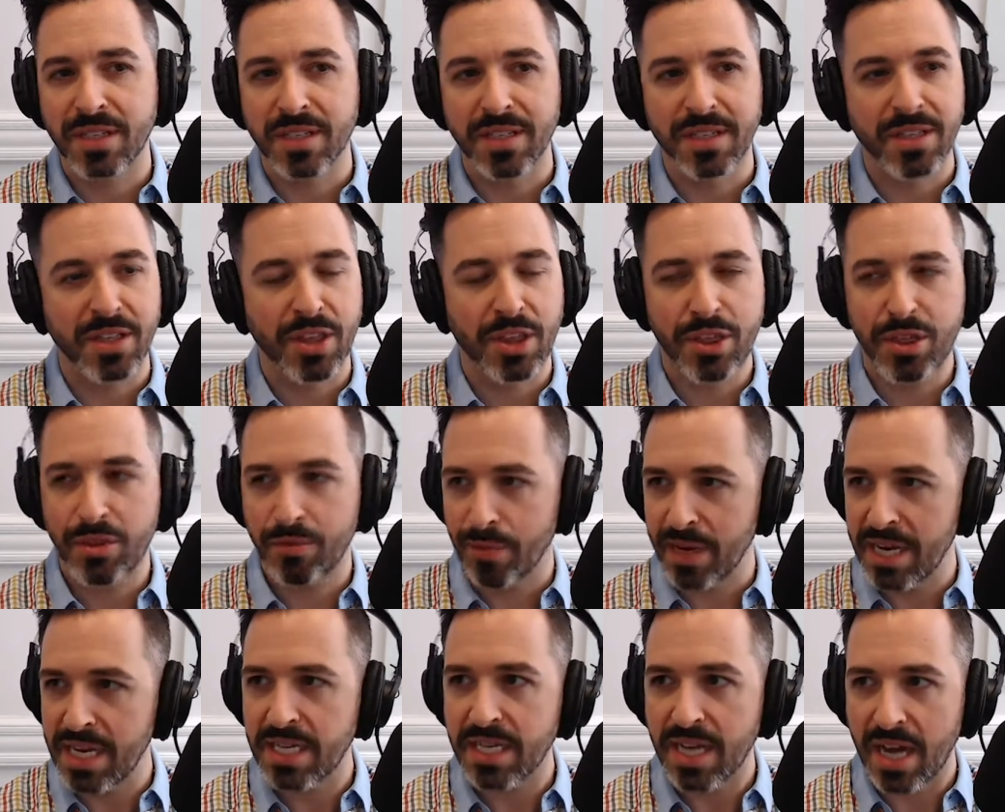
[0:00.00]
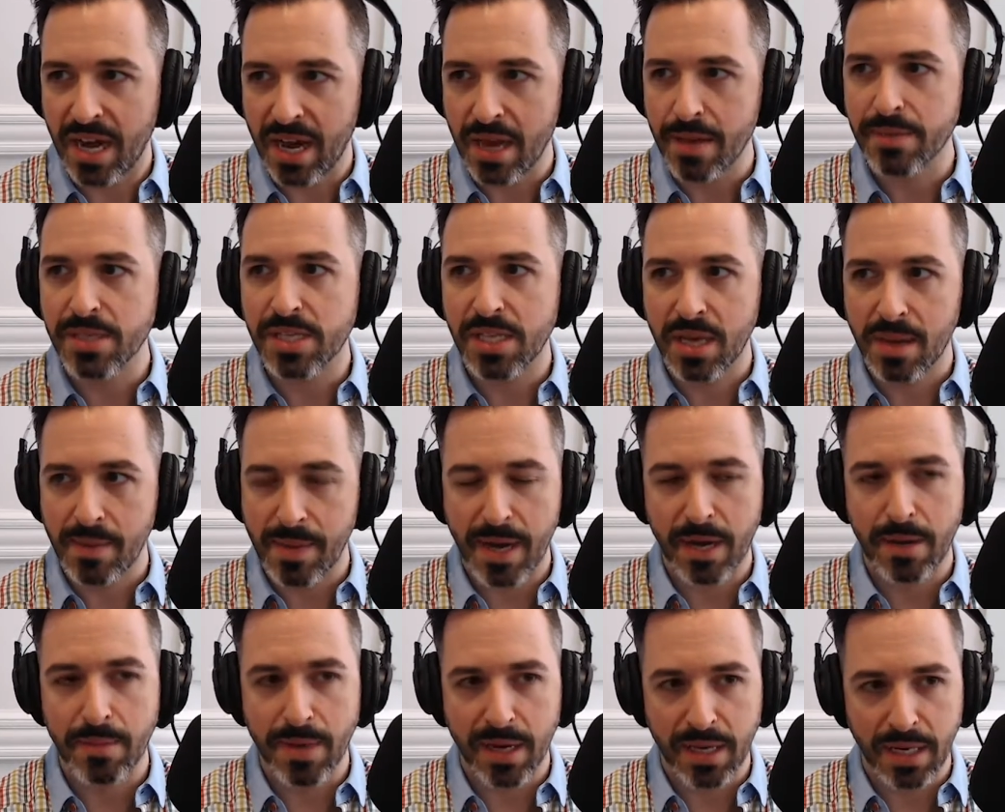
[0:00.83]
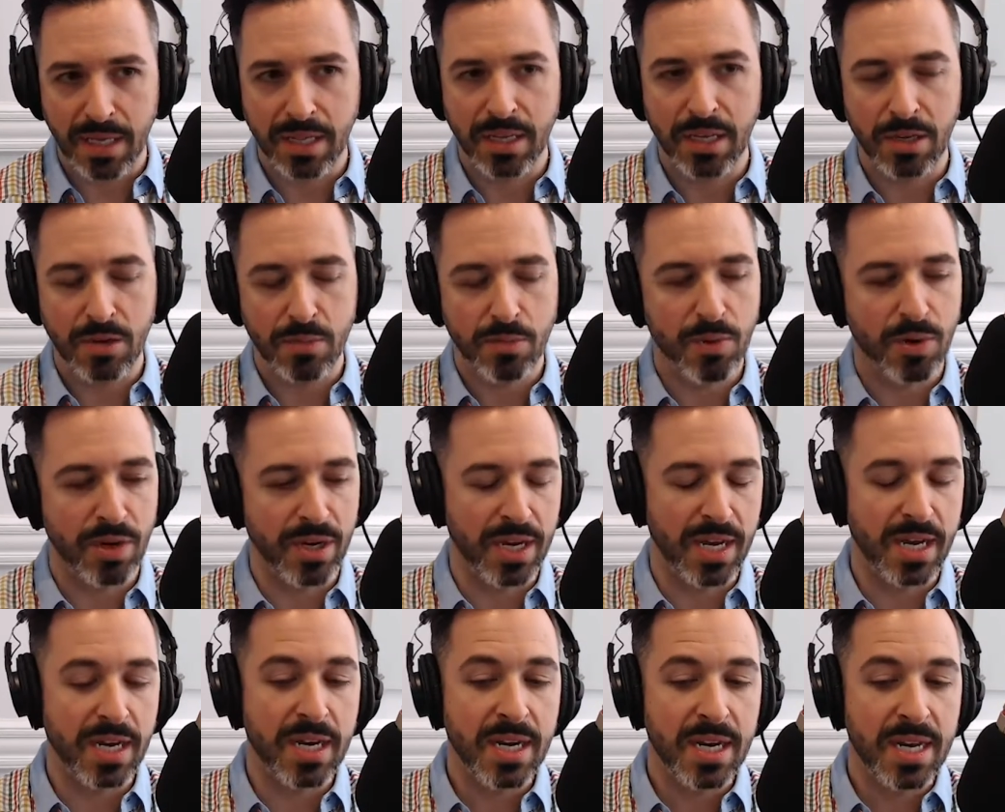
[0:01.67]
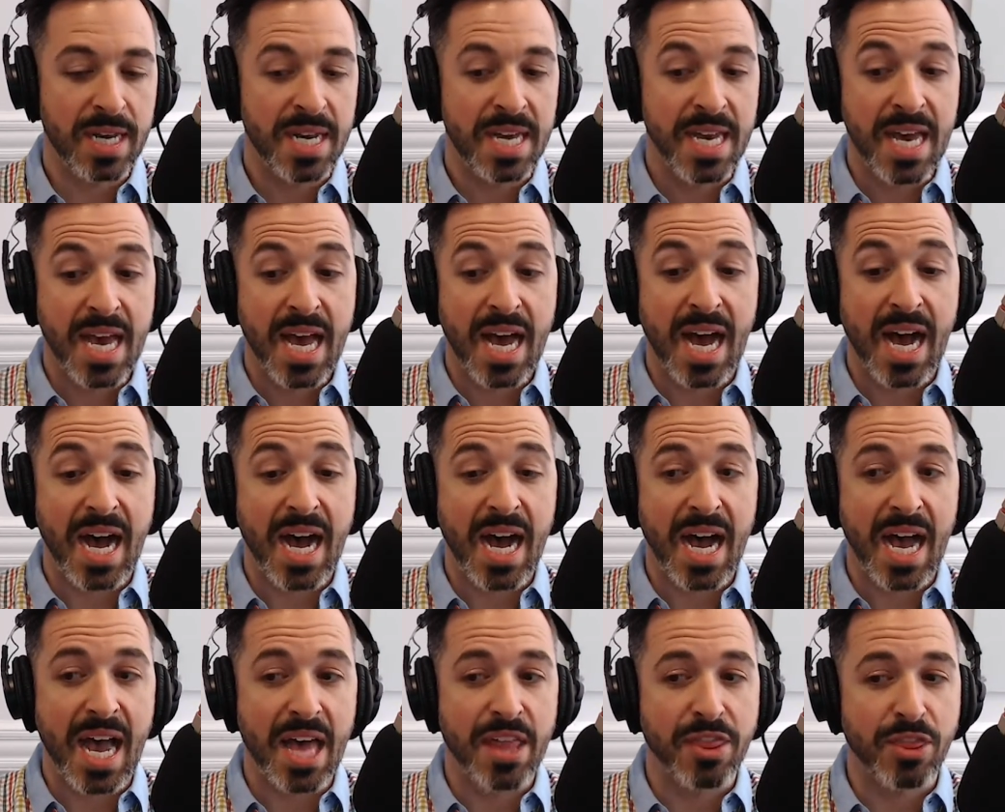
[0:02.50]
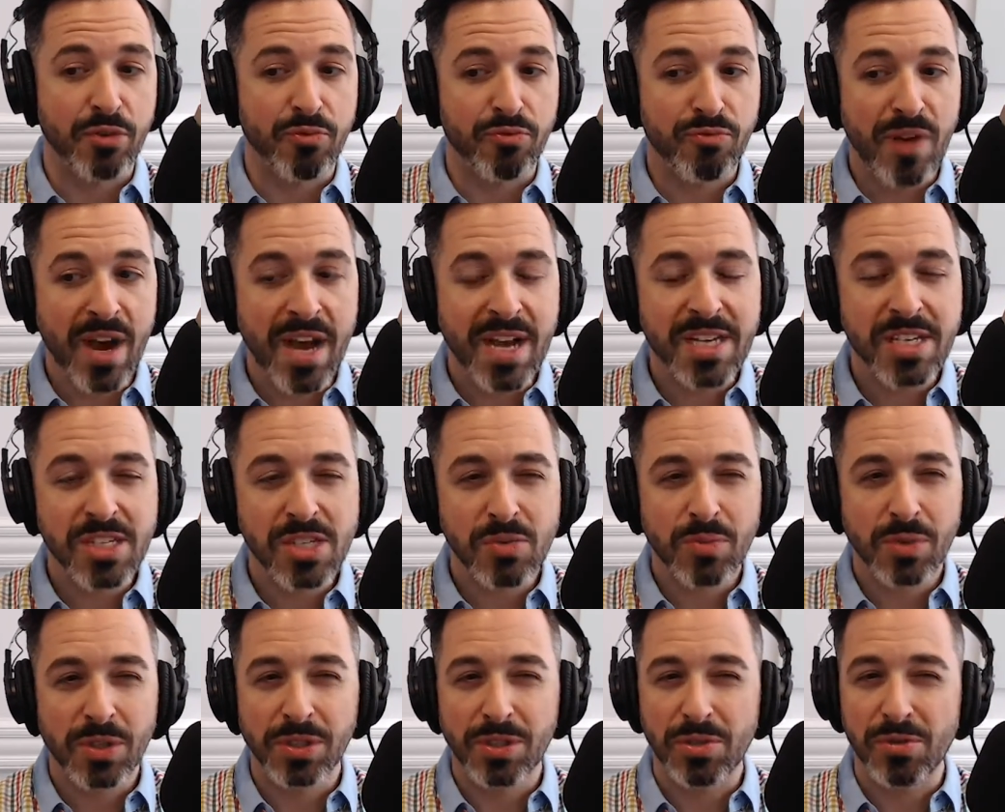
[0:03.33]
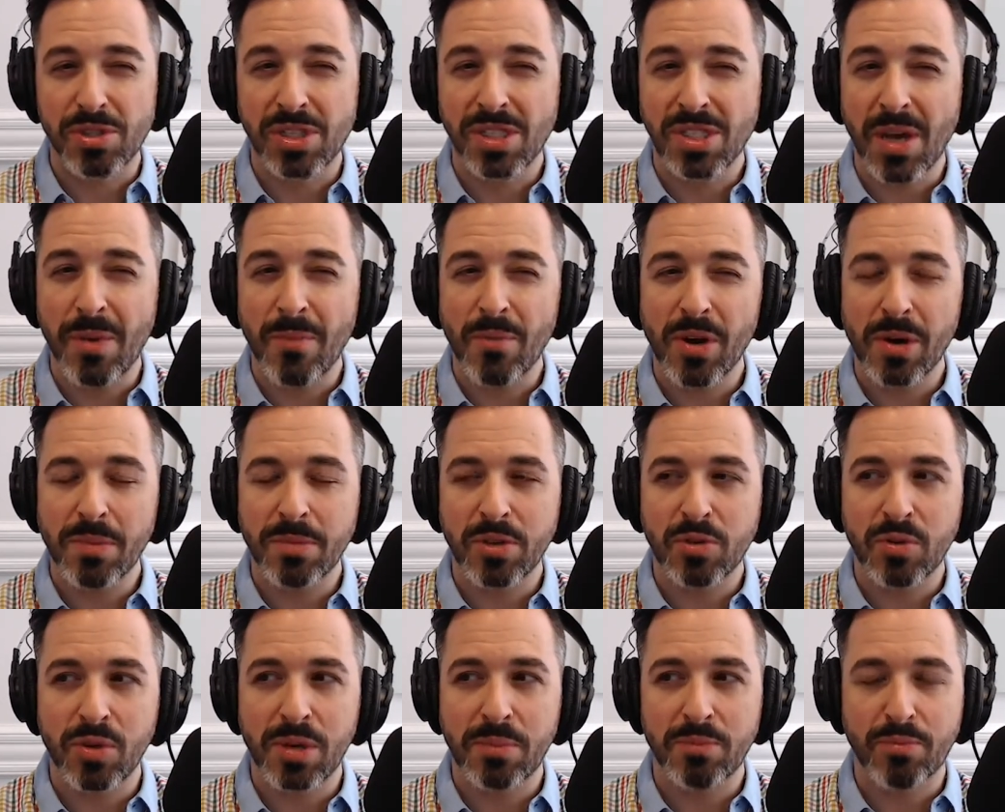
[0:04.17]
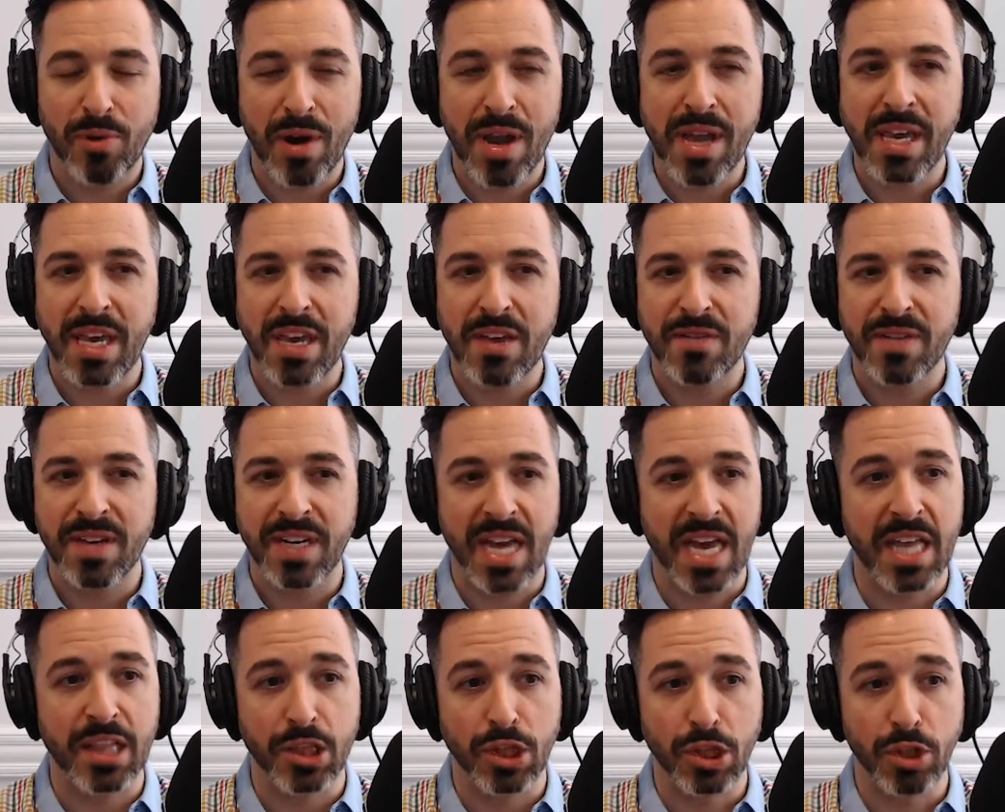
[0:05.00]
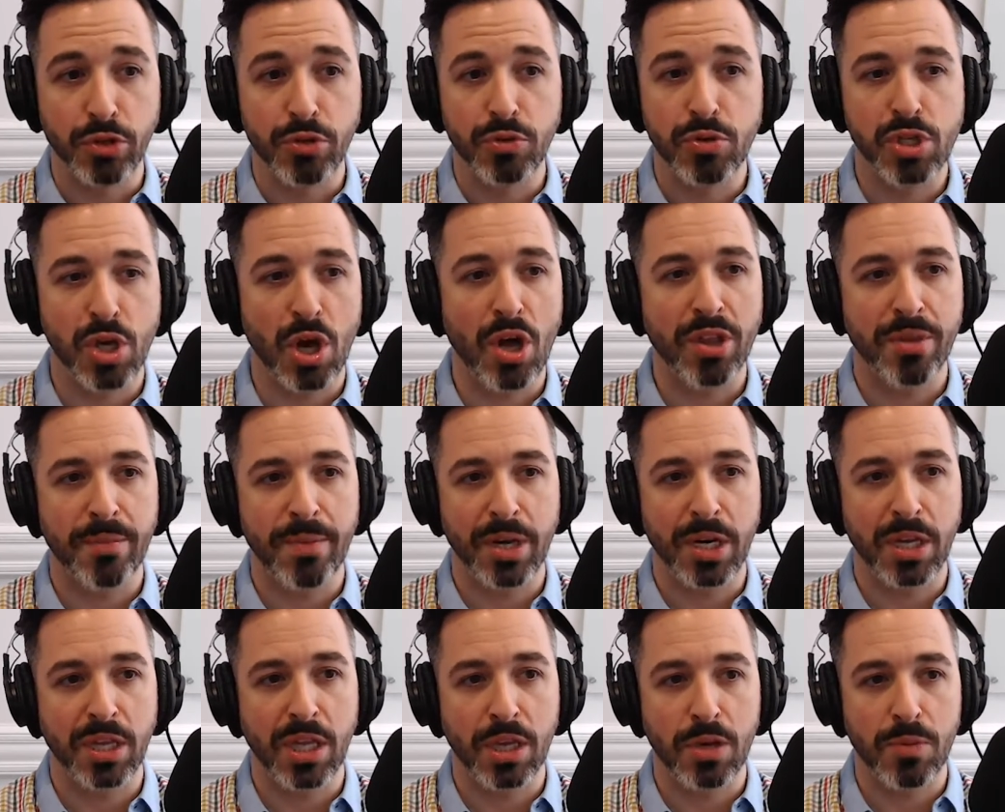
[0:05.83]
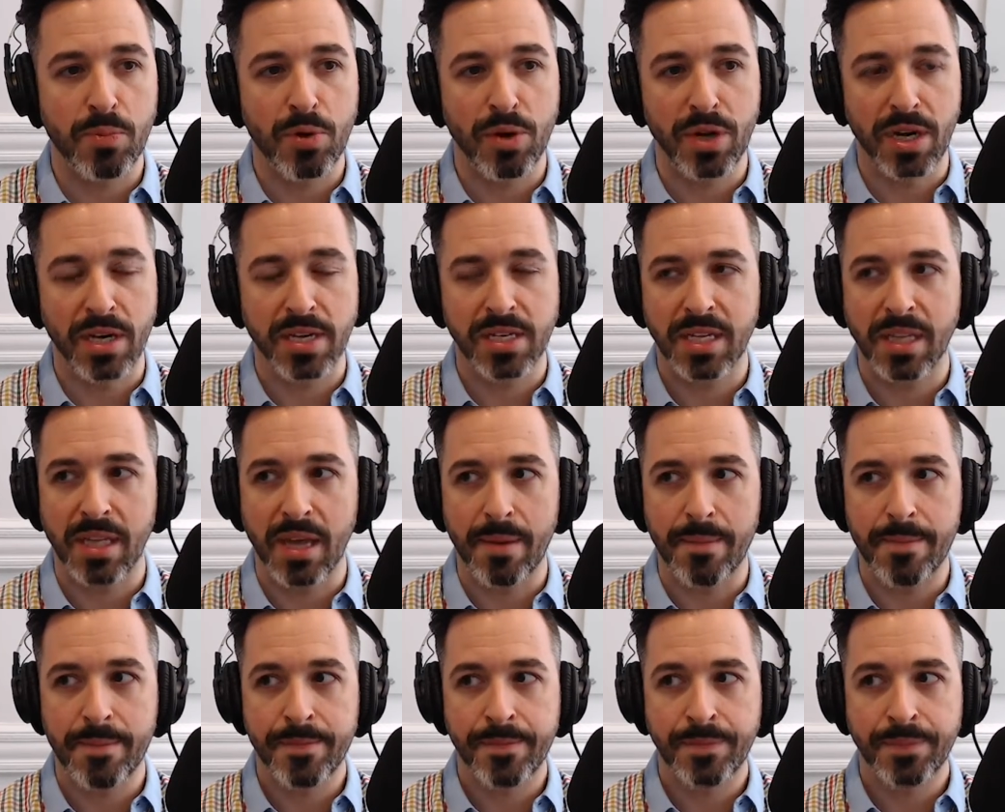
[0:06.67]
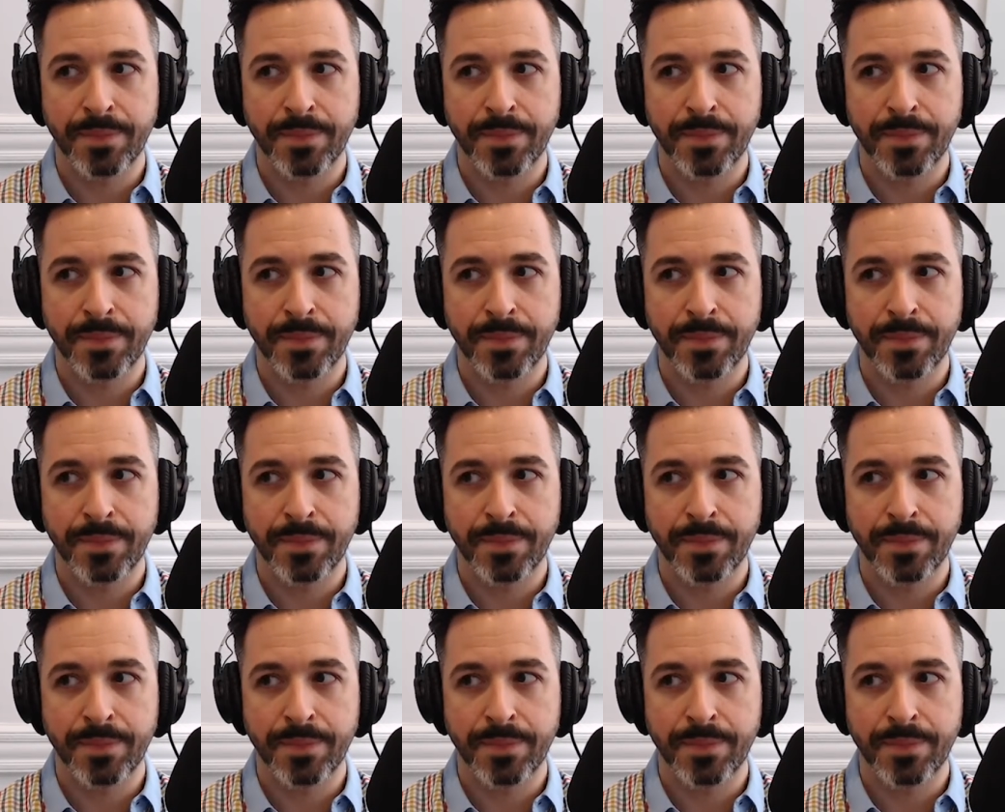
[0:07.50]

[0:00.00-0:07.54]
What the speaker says: to 3 times the amount of money that you put in. And the rest will do somewhere between break even and lose all the money that you put into them.